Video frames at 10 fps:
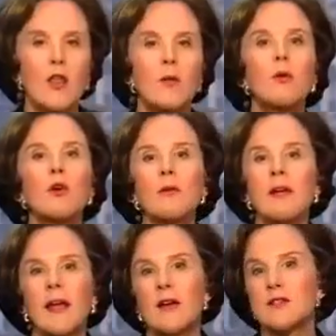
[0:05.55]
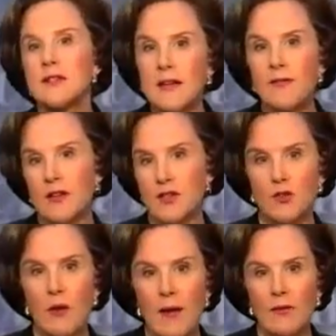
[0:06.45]
The book recounts Nivat's
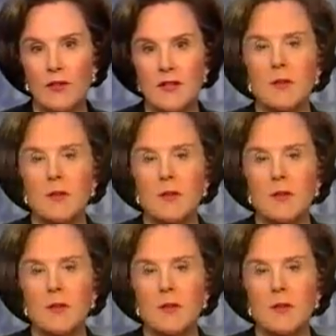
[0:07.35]
travels in the